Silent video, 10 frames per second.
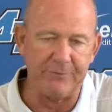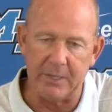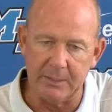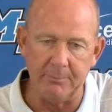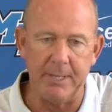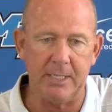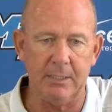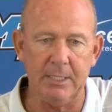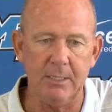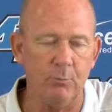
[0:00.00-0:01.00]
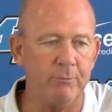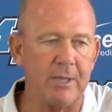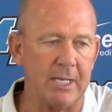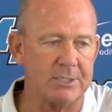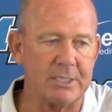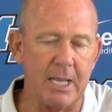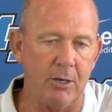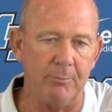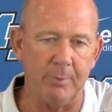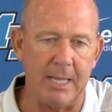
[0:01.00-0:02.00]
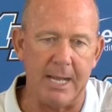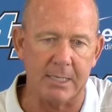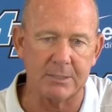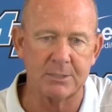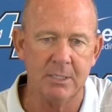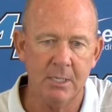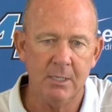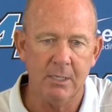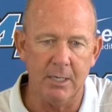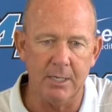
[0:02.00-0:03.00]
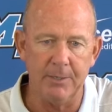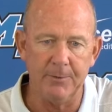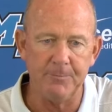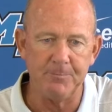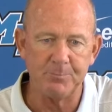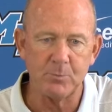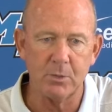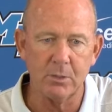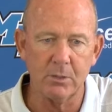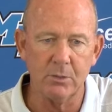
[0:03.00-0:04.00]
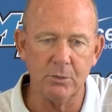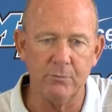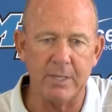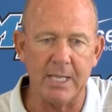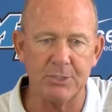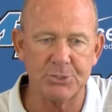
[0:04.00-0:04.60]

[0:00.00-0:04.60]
fundamentally, and we've got to stay on blocks. Um, You've got to